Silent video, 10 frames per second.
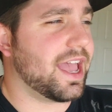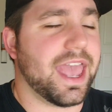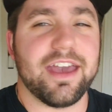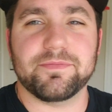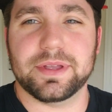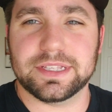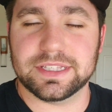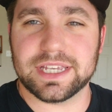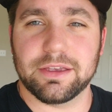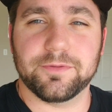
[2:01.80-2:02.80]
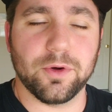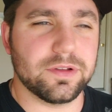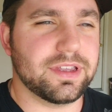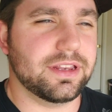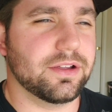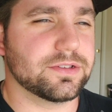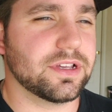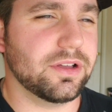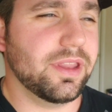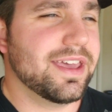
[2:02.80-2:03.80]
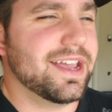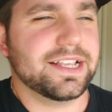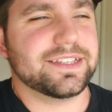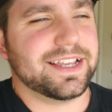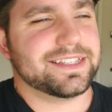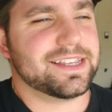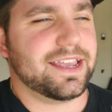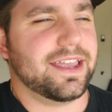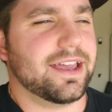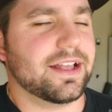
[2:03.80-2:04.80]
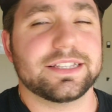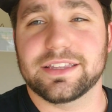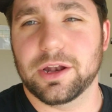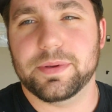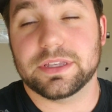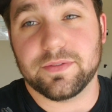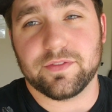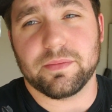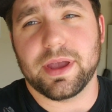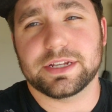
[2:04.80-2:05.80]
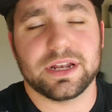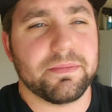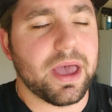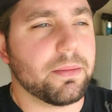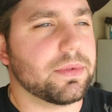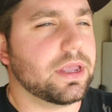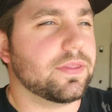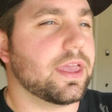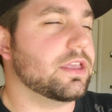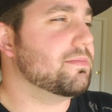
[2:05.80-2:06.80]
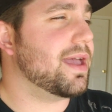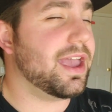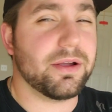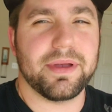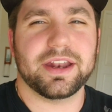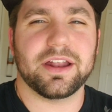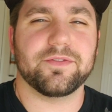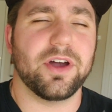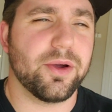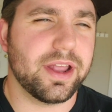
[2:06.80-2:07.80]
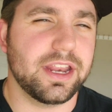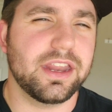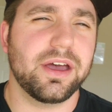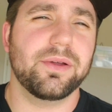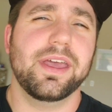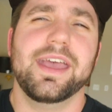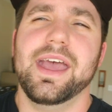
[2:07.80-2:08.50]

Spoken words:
I have been since I was 14 years old. So that's a little piece of information about me that you may or may not have already known.